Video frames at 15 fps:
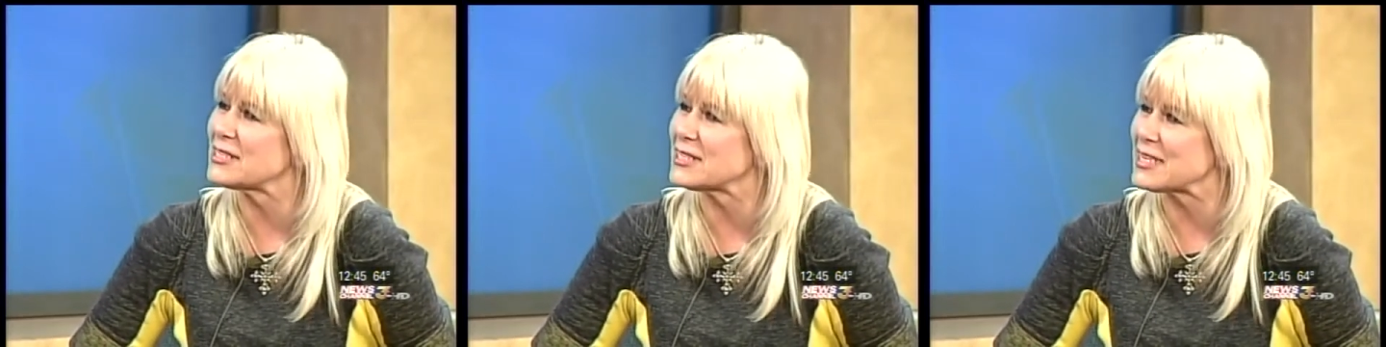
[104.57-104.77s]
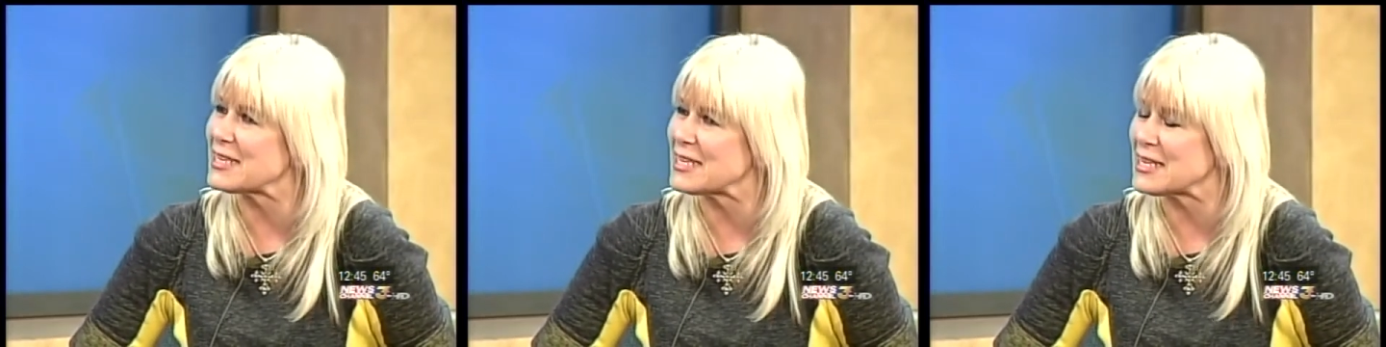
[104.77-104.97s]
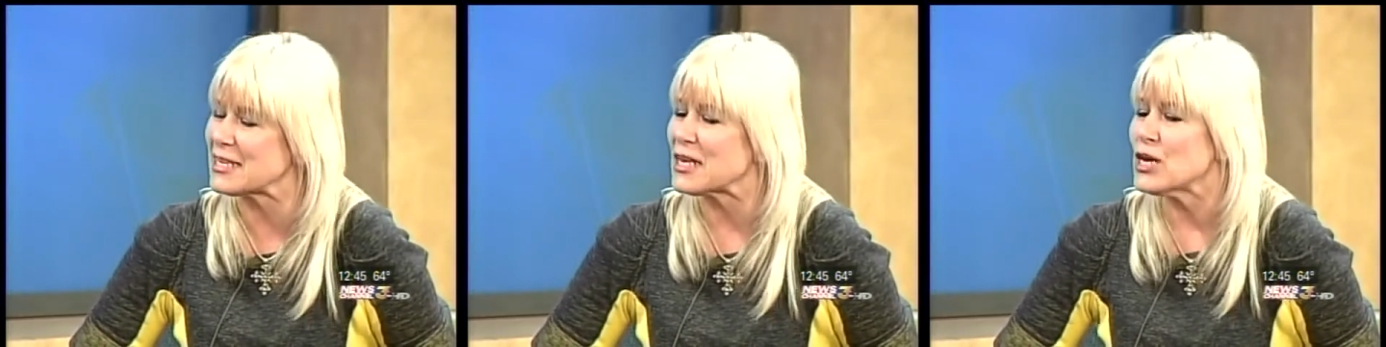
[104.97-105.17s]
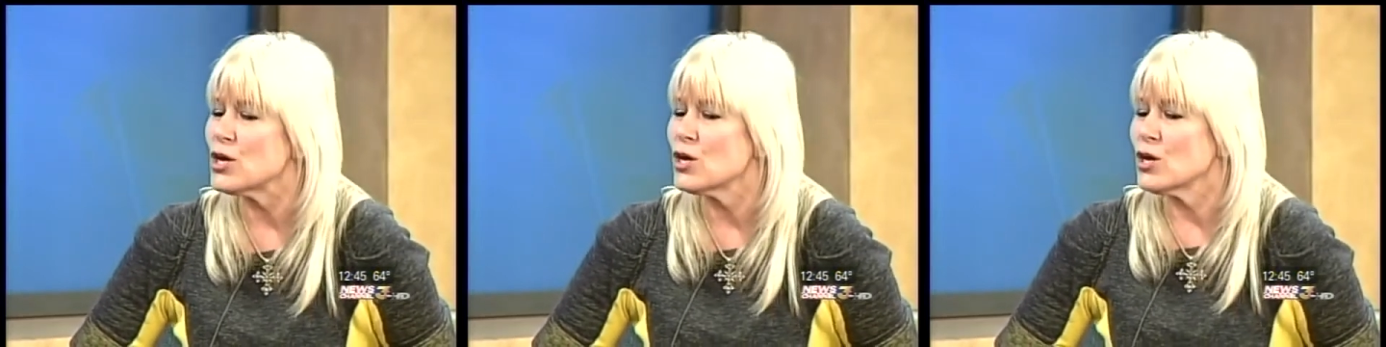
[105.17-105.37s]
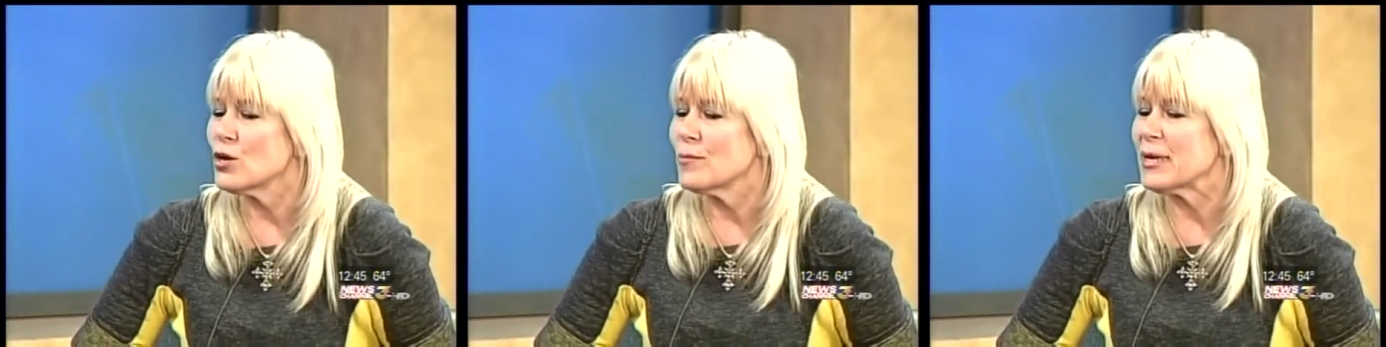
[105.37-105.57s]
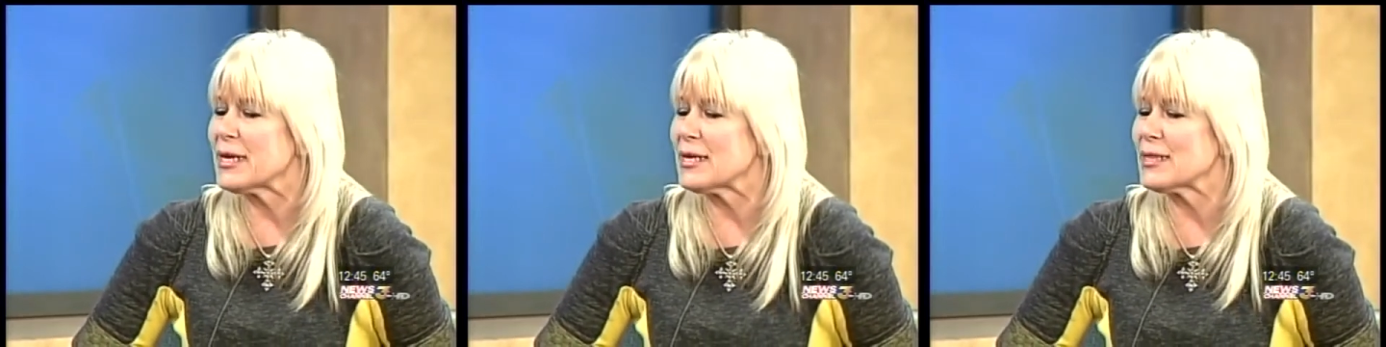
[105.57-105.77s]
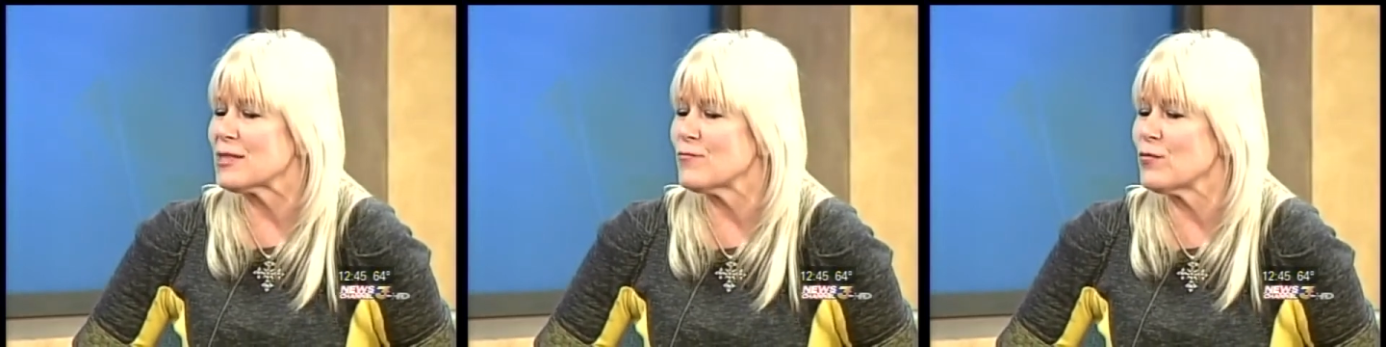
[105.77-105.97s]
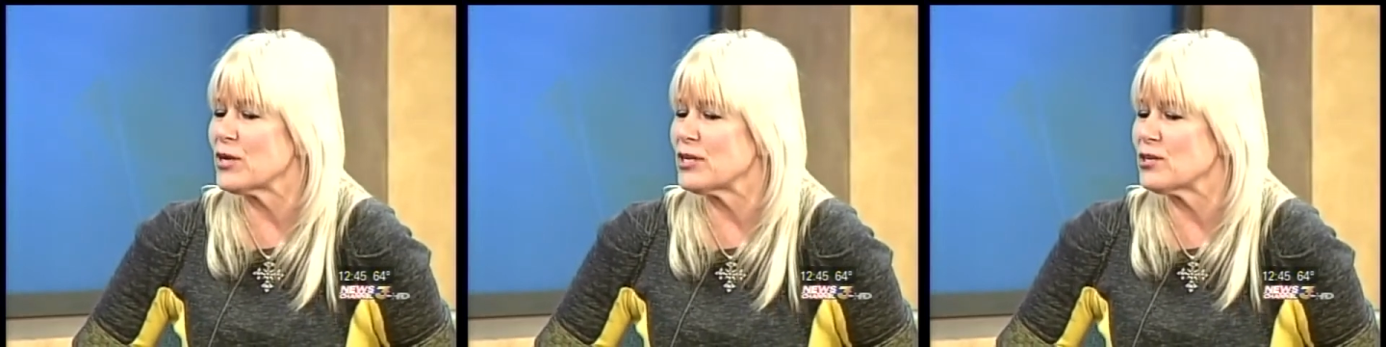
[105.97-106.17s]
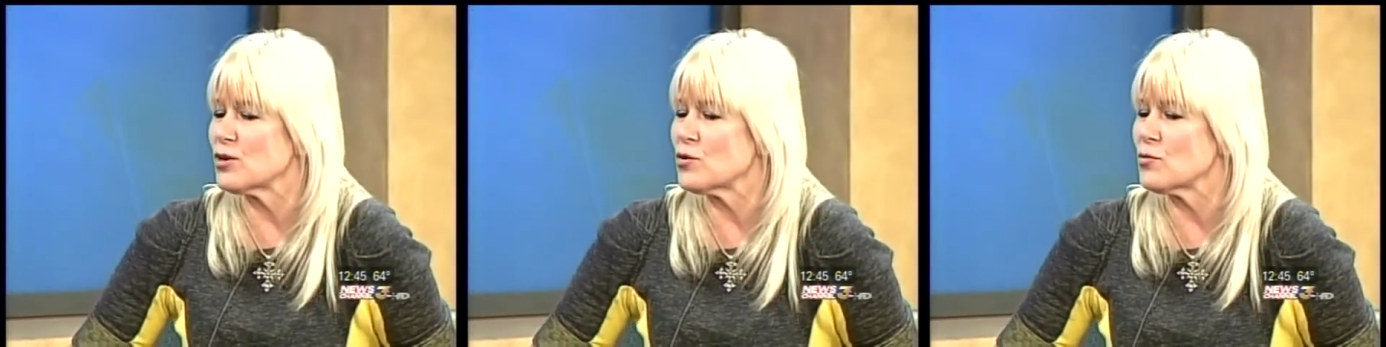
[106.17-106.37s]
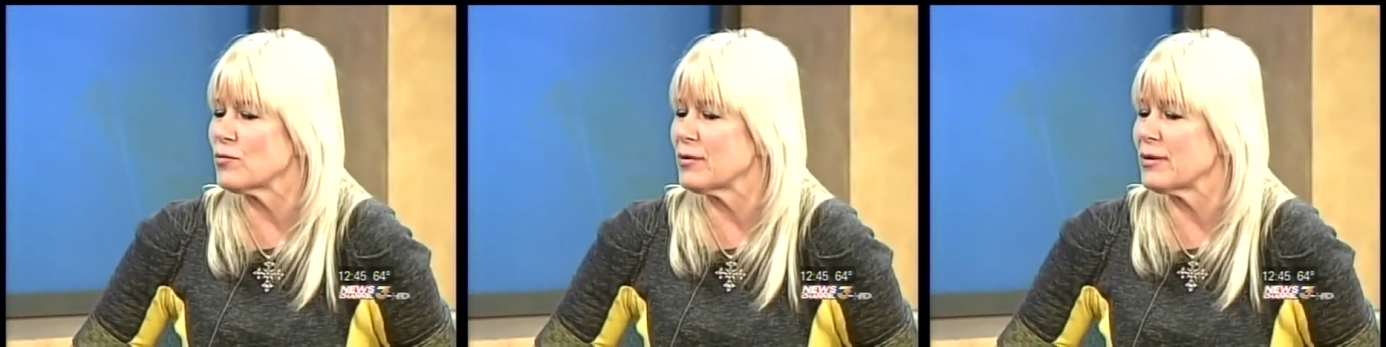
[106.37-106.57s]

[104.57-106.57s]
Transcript: to eat. Because if we don't